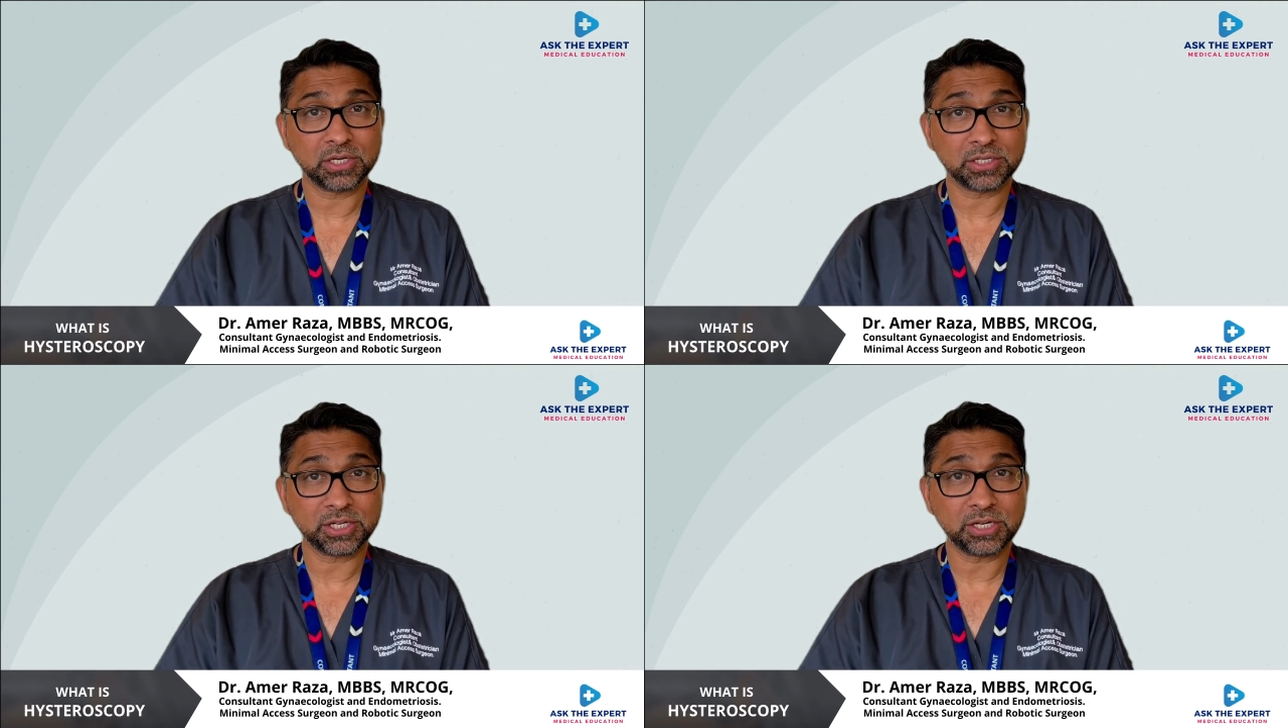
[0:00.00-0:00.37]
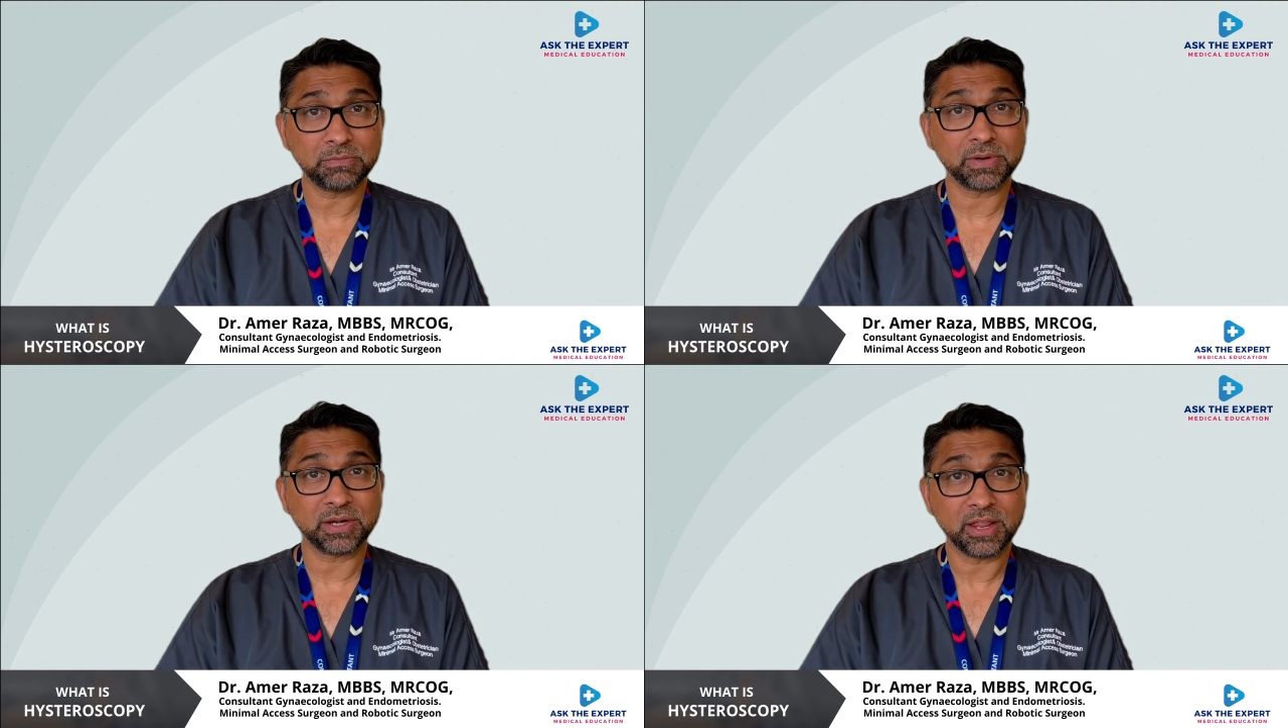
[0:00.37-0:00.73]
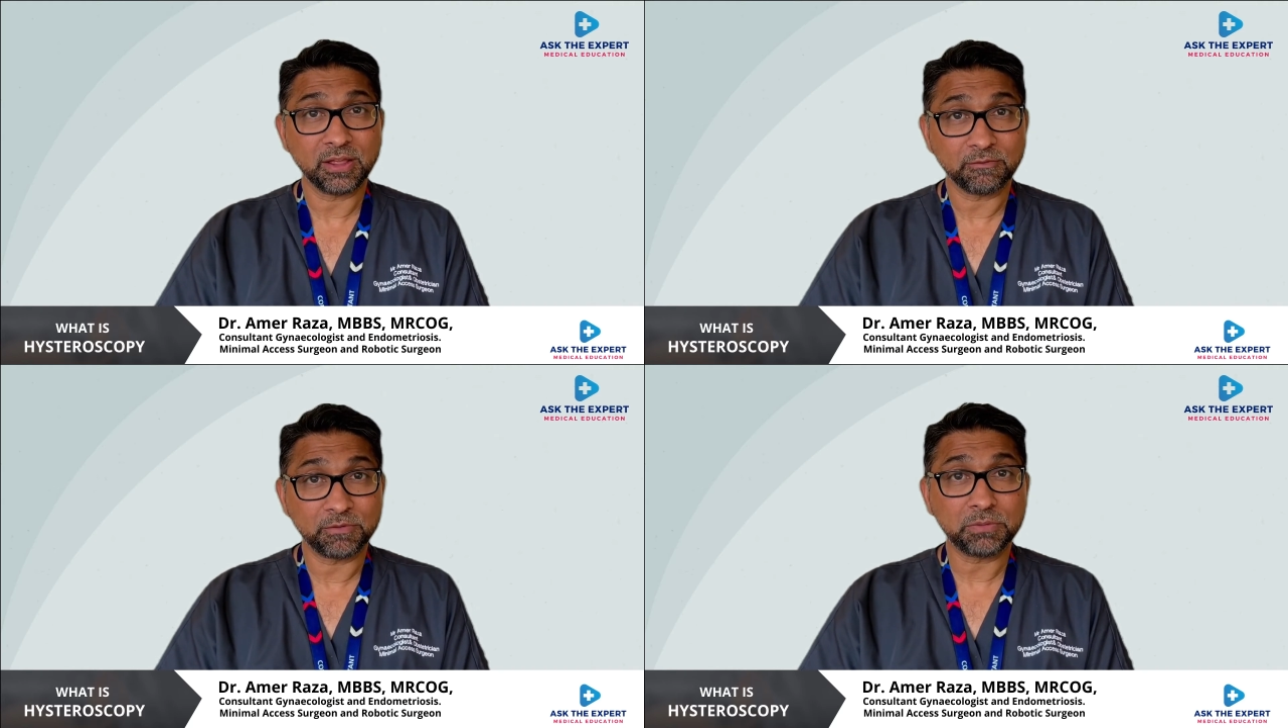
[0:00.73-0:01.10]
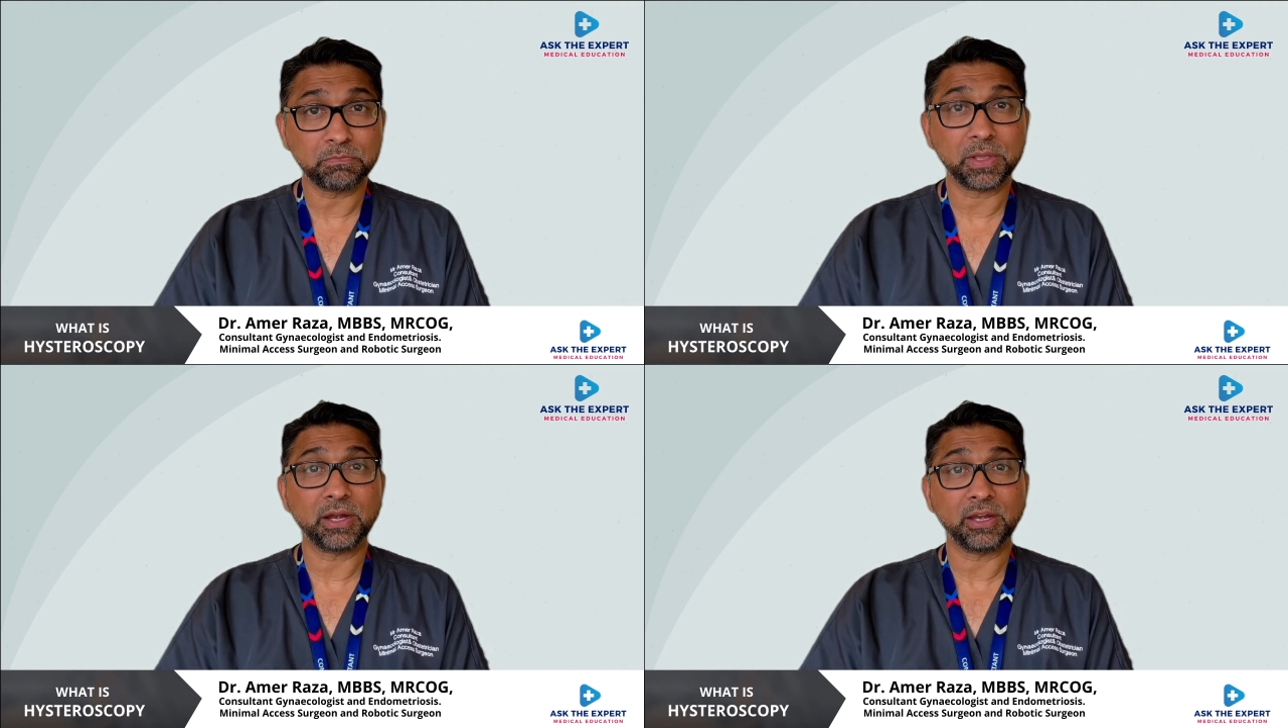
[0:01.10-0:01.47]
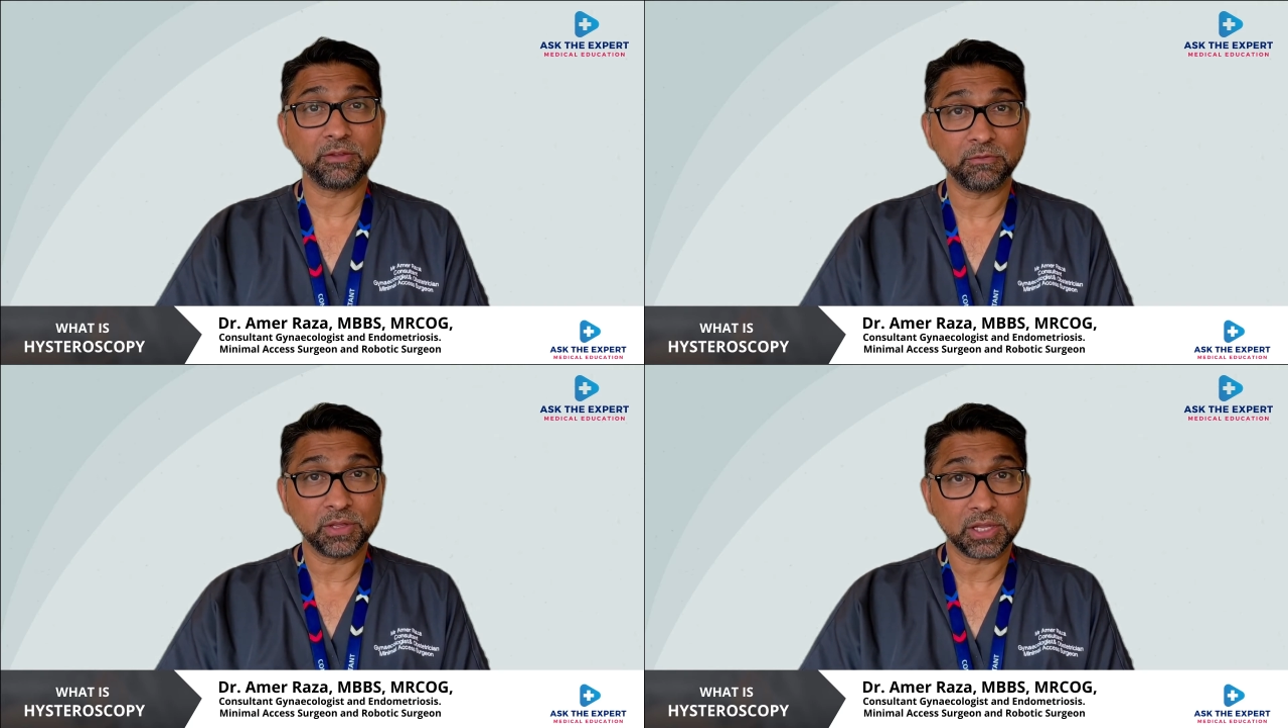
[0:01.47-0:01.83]
treatment with pain
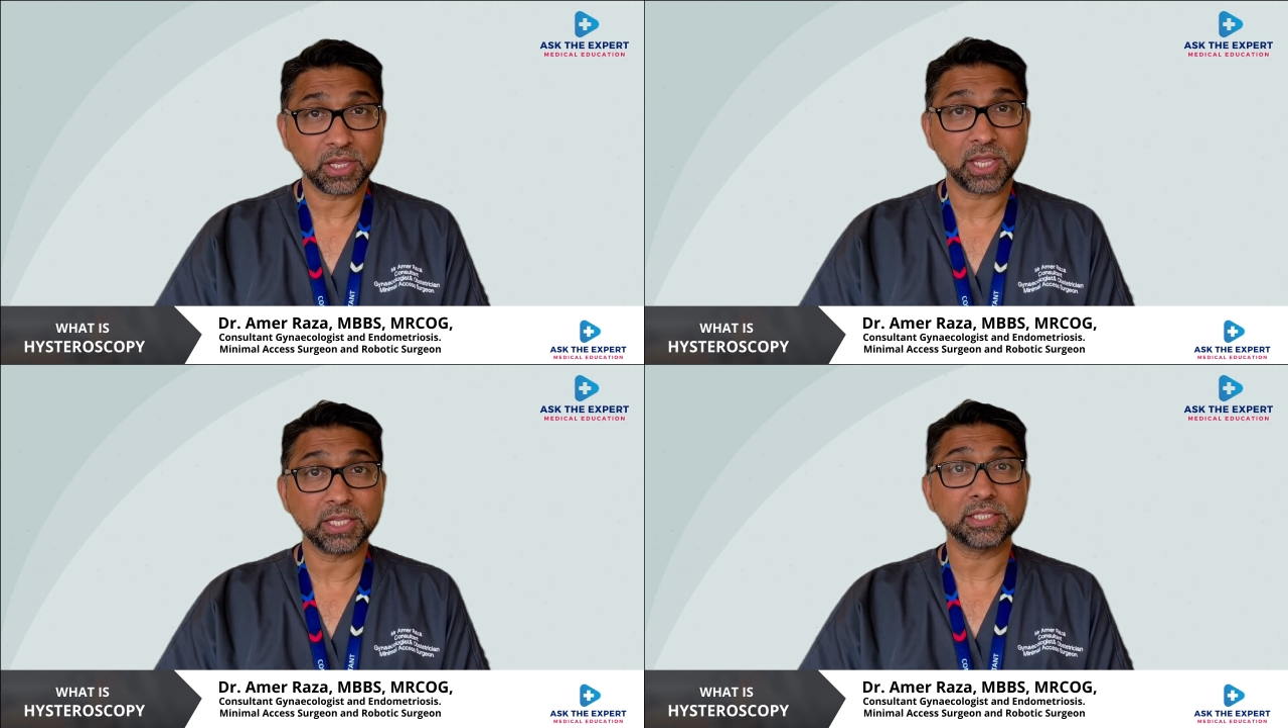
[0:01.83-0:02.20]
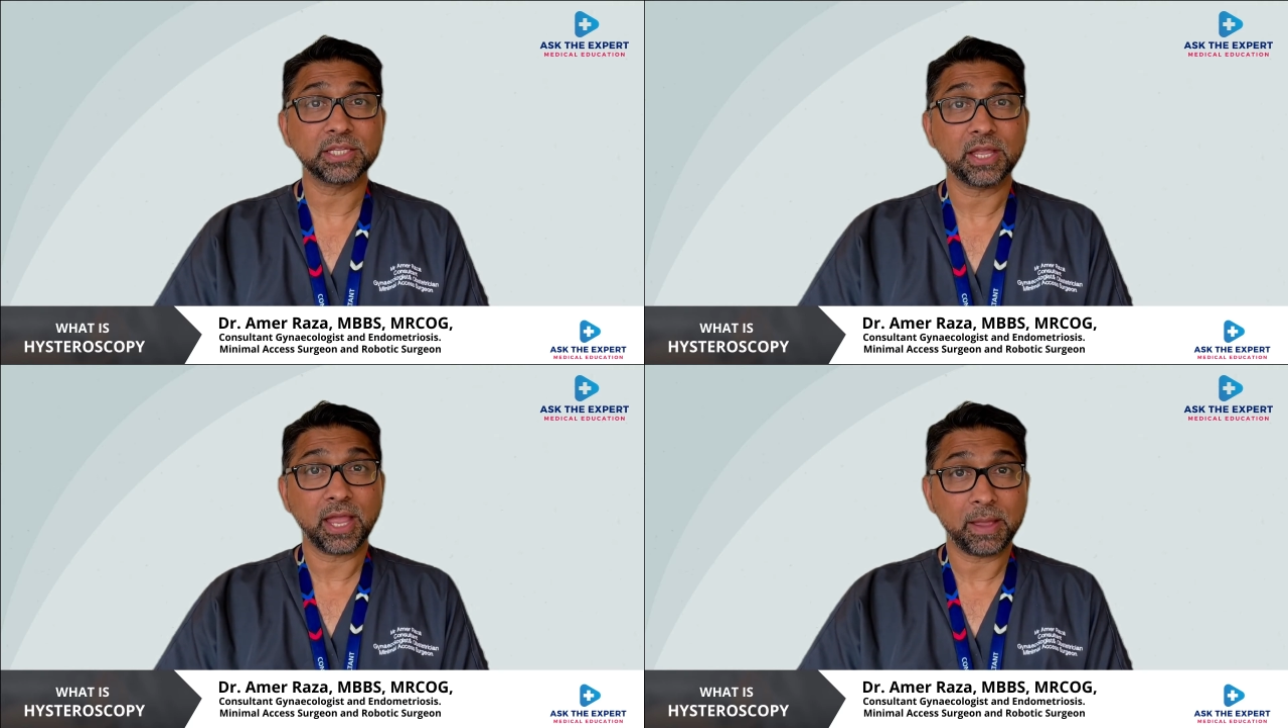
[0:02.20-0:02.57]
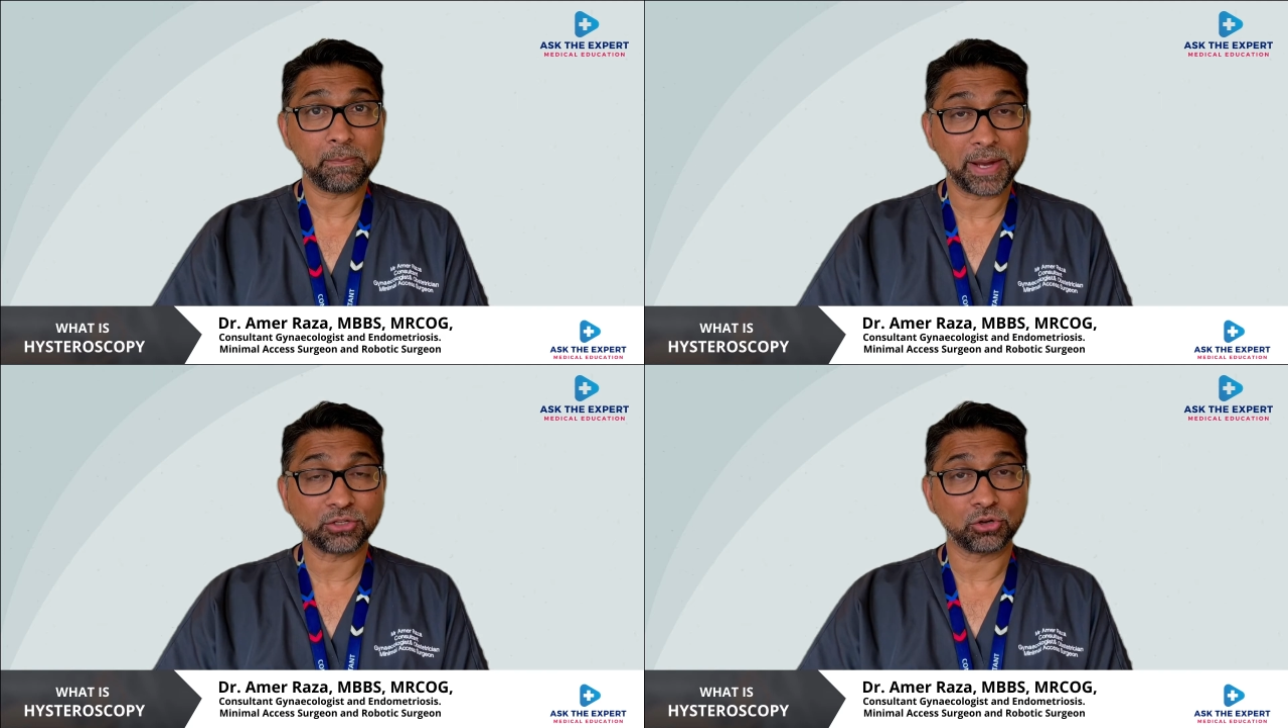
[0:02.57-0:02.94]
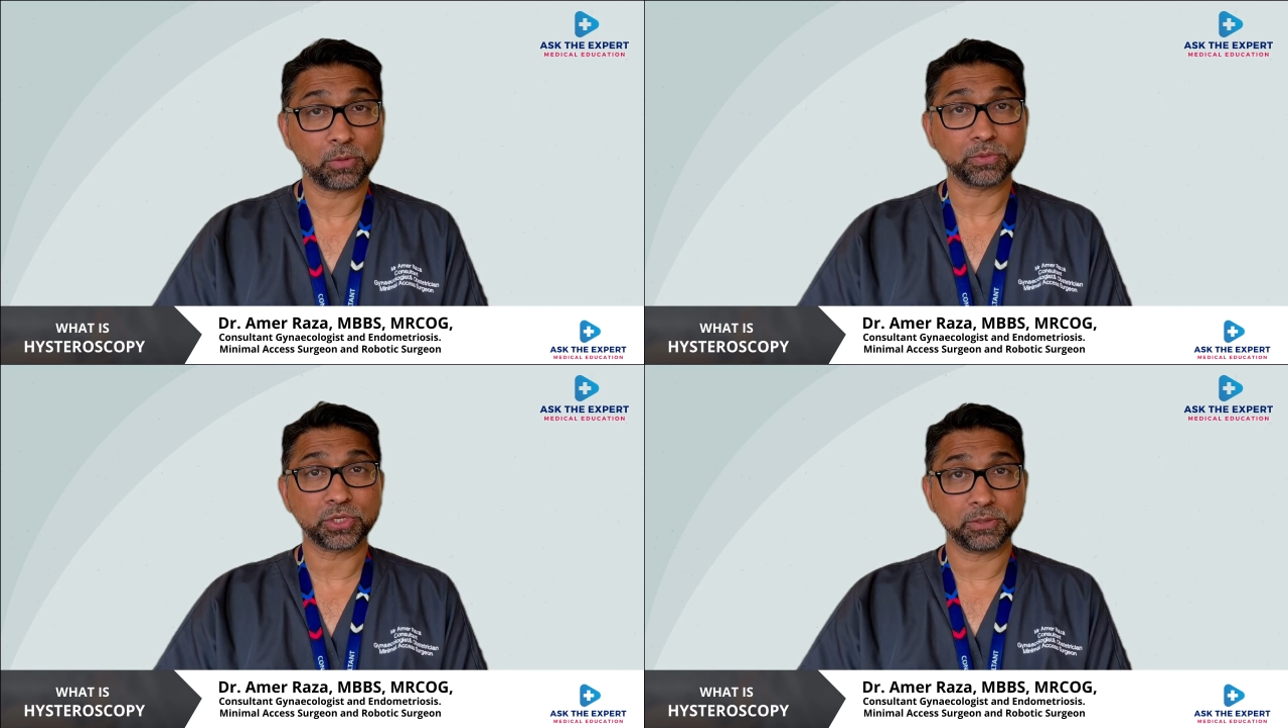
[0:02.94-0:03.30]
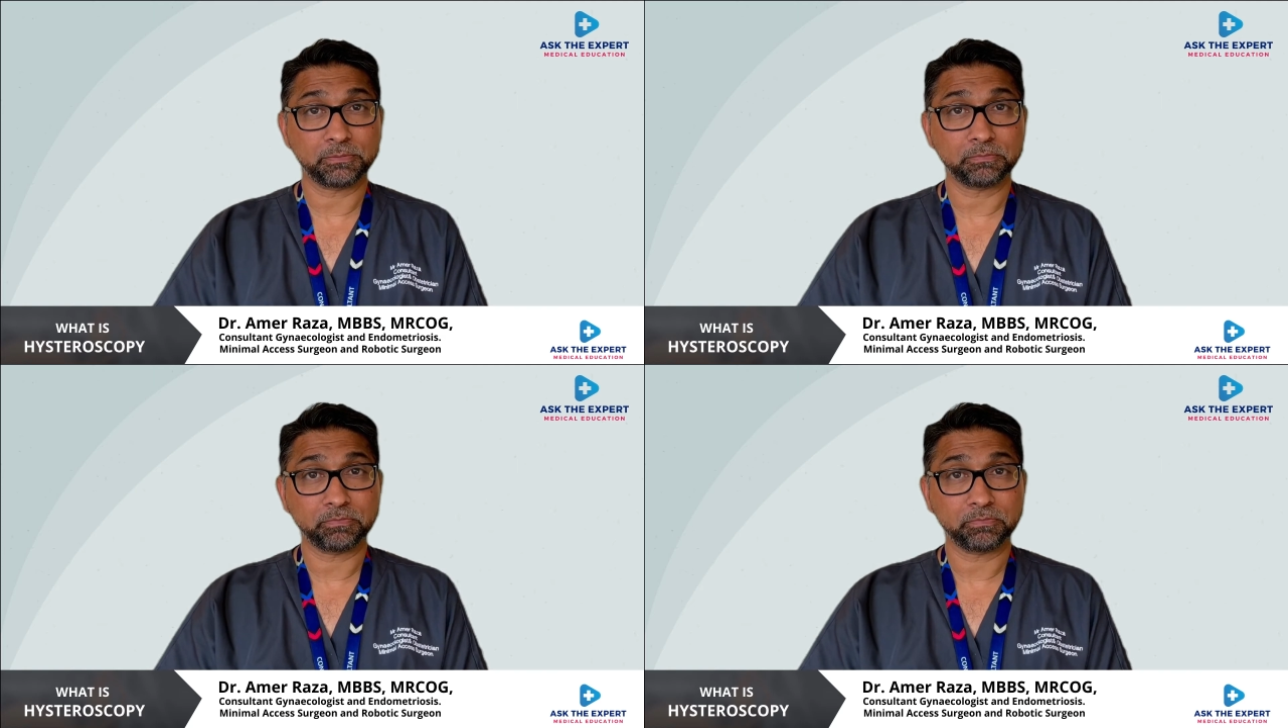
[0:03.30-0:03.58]
relief is a better option.